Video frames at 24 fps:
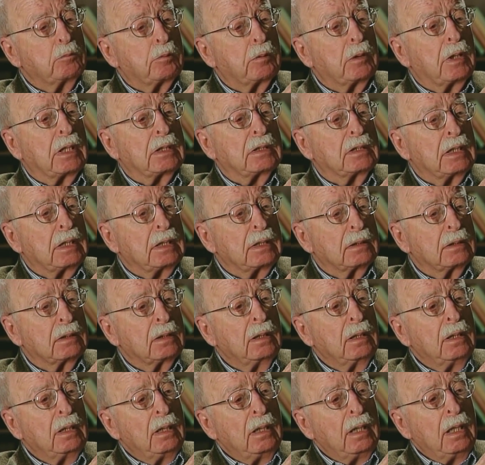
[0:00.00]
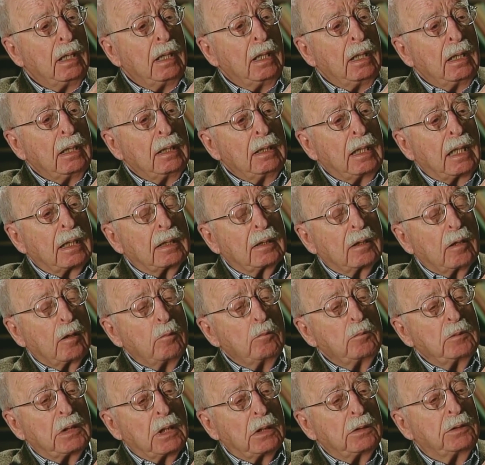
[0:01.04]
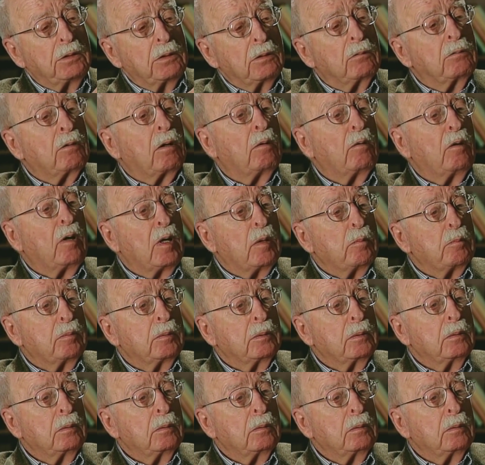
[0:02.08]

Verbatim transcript: process that comes as you grow up